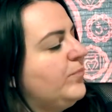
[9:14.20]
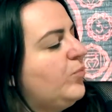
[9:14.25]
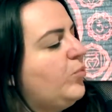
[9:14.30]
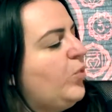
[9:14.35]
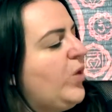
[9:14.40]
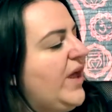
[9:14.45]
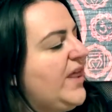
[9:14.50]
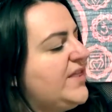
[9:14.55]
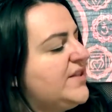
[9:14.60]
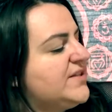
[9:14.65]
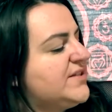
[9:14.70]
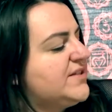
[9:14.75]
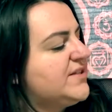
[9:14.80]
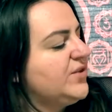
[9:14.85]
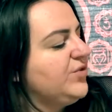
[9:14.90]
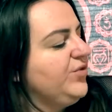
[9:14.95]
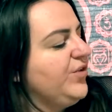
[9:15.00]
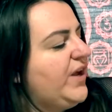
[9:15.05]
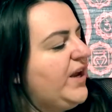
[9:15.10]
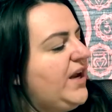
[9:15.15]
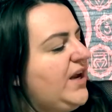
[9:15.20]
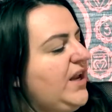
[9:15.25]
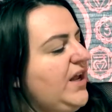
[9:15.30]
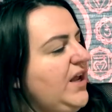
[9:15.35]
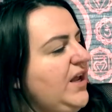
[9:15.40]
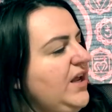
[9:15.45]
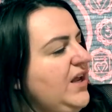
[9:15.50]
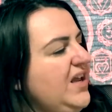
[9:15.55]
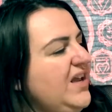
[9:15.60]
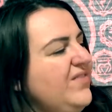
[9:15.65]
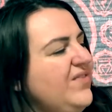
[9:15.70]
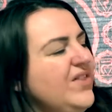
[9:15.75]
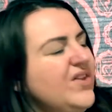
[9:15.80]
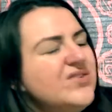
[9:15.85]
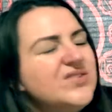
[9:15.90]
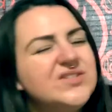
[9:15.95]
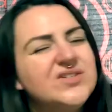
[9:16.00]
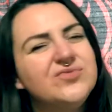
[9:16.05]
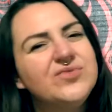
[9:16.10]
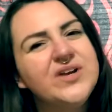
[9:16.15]
with Serenity, even though
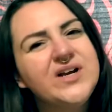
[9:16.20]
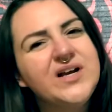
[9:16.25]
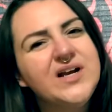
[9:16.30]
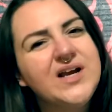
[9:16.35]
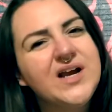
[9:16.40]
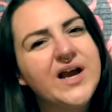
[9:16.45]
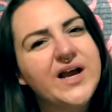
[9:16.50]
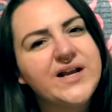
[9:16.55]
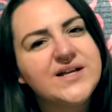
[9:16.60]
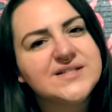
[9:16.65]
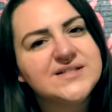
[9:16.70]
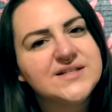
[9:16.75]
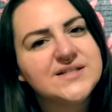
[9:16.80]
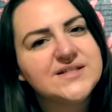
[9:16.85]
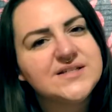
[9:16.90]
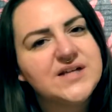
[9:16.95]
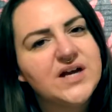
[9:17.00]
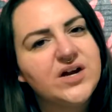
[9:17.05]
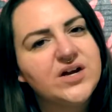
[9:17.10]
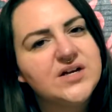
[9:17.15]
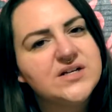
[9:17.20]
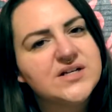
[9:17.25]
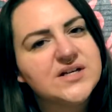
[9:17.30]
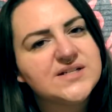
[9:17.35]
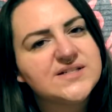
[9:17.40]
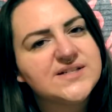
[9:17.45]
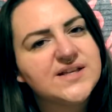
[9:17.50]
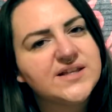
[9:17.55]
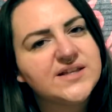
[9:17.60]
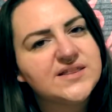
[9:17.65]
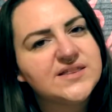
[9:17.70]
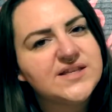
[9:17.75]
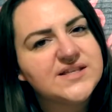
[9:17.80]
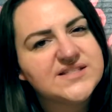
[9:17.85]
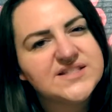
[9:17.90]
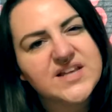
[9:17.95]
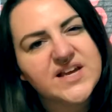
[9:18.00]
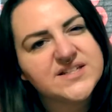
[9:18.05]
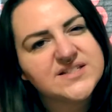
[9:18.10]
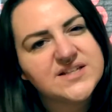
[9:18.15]
Serenity kind of sits down and does
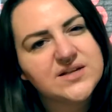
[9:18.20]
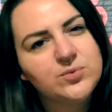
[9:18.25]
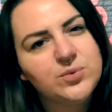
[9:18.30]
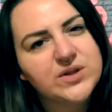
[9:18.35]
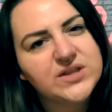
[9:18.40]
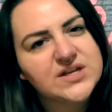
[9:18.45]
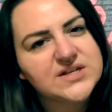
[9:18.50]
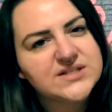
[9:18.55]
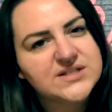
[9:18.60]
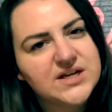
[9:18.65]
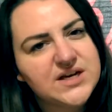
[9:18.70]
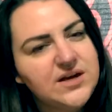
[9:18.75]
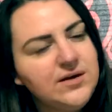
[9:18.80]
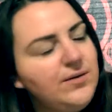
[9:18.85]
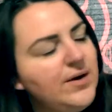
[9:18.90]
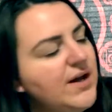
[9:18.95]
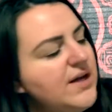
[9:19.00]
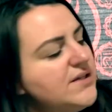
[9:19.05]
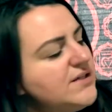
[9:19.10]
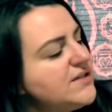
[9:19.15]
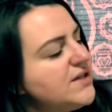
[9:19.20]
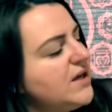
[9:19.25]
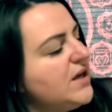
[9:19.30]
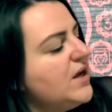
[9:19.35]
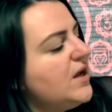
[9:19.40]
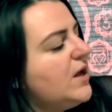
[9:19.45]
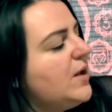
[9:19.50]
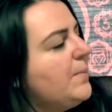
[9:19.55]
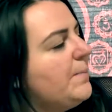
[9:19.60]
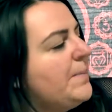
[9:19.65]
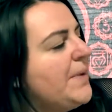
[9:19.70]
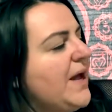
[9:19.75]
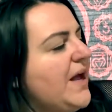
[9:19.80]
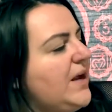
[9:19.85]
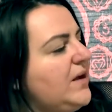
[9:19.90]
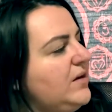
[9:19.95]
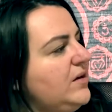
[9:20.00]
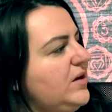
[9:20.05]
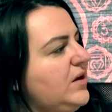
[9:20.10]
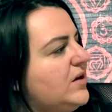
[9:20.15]
this lesson with us anyways,
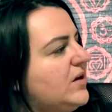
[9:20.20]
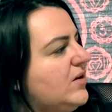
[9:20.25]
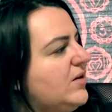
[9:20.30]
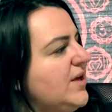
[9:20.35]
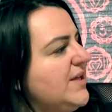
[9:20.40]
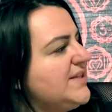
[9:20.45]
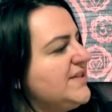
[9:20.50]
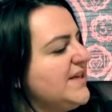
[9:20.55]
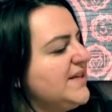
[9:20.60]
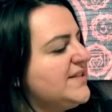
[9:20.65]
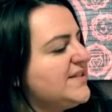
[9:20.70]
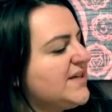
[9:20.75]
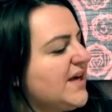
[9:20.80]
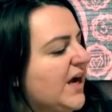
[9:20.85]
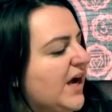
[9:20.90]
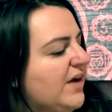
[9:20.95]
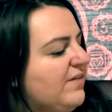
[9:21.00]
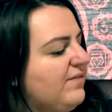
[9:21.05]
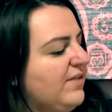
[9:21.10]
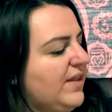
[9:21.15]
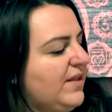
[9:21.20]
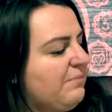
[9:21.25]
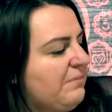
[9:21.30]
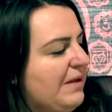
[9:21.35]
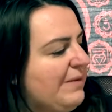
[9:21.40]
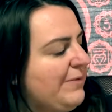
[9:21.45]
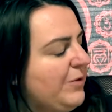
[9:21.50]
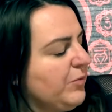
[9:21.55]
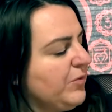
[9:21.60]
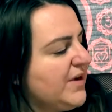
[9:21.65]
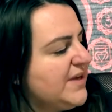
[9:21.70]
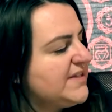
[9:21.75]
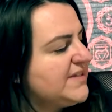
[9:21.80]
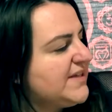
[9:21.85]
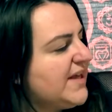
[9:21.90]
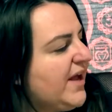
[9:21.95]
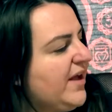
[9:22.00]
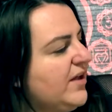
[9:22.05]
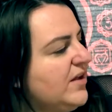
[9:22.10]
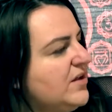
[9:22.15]
but you know, it's nice to have and then maybe
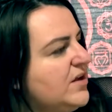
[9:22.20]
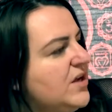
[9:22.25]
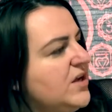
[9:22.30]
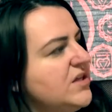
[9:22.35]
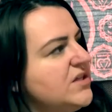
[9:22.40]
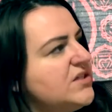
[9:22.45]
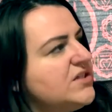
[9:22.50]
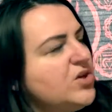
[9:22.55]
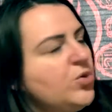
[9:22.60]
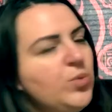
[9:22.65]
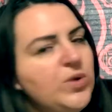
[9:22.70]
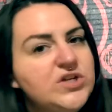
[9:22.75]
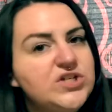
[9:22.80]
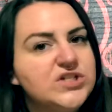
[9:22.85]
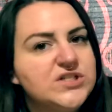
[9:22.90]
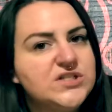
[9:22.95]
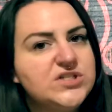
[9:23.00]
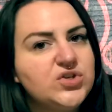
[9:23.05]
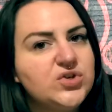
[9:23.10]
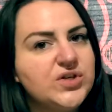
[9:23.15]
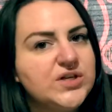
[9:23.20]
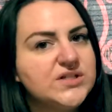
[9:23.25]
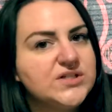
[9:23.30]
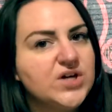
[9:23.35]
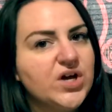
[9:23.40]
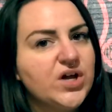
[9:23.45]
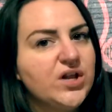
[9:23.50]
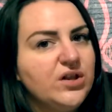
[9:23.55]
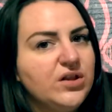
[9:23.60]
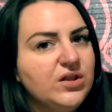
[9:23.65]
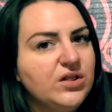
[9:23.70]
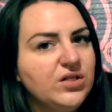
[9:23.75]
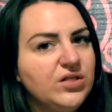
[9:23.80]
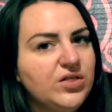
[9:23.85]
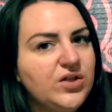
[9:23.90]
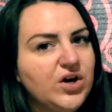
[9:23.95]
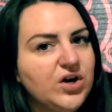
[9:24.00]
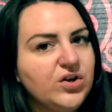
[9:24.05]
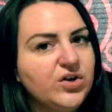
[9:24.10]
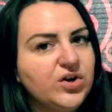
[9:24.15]
resell. So we just do this on
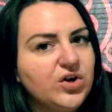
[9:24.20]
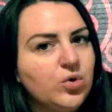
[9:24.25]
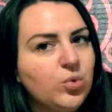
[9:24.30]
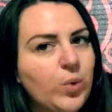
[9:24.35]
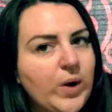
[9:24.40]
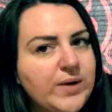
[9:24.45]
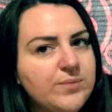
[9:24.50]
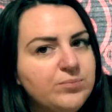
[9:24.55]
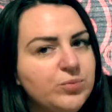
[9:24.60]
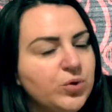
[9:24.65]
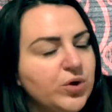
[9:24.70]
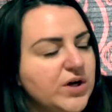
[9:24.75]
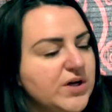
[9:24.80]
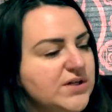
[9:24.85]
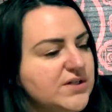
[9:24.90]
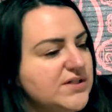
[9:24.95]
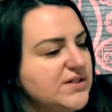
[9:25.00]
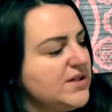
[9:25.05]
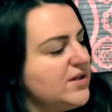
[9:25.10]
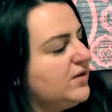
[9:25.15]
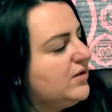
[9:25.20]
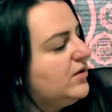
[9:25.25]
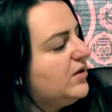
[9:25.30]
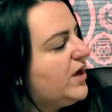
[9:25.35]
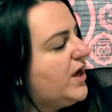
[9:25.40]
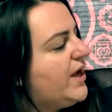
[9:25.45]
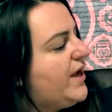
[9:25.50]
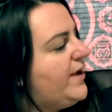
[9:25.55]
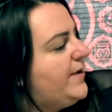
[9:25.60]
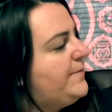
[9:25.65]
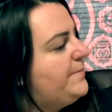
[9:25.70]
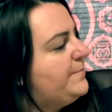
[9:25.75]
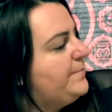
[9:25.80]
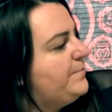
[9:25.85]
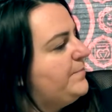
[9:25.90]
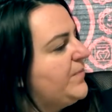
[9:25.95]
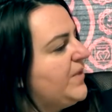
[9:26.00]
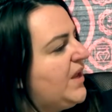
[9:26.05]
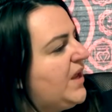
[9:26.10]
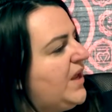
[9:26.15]
their little whiteboards, and
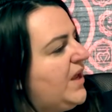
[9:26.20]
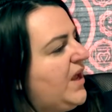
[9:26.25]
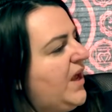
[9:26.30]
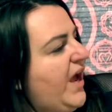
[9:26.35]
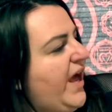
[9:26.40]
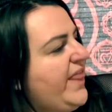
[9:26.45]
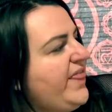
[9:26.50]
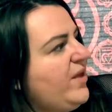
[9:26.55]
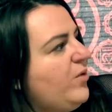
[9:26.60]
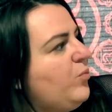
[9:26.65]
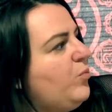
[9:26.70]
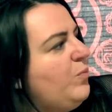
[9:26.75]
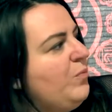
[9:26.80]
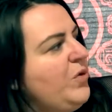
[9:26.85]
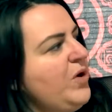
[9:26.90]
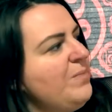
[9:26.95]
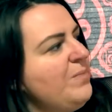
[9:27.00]
then